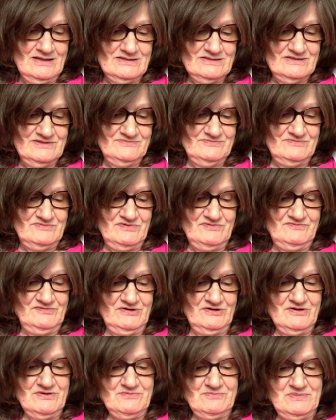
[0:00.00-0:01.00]
the, the
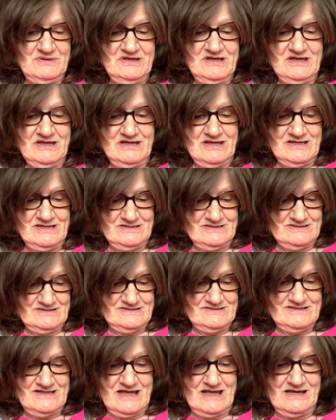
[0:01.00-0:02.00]
very beginning
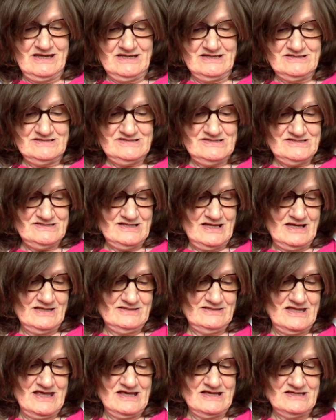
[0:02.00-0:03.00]
sentence, I
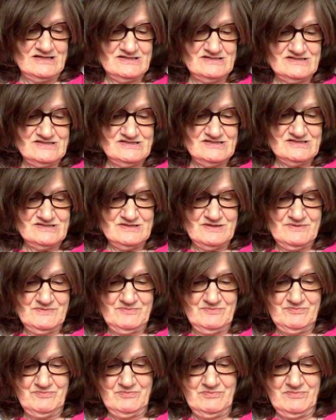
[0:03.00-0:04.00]
think, is
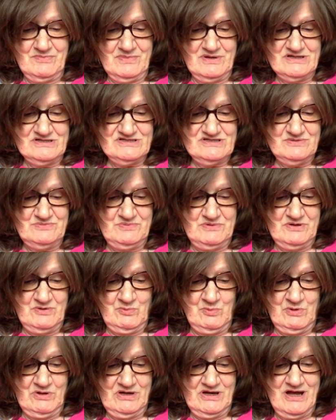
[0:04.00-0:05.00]
must have
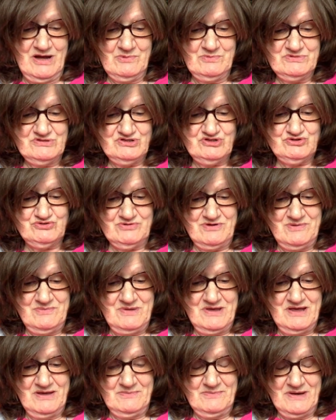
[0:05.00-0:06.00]
been what I was
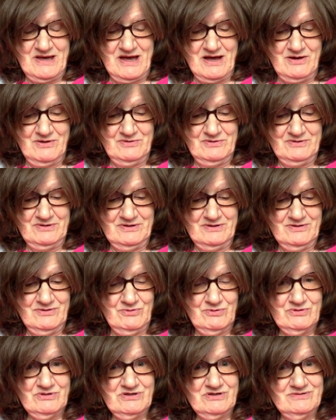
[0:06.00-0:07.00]
dreaming about
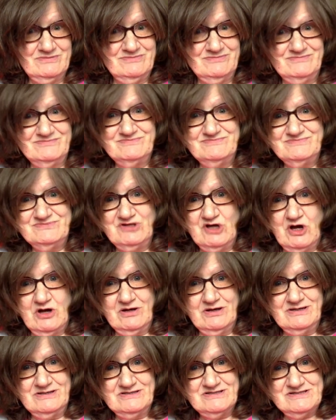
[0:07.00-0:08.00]
or
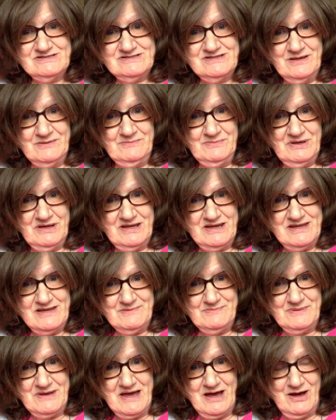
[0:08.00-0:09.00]
talking to somebody
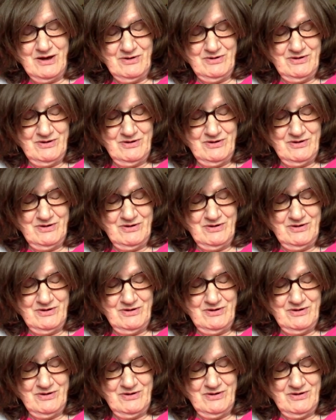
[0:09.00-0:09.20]
about.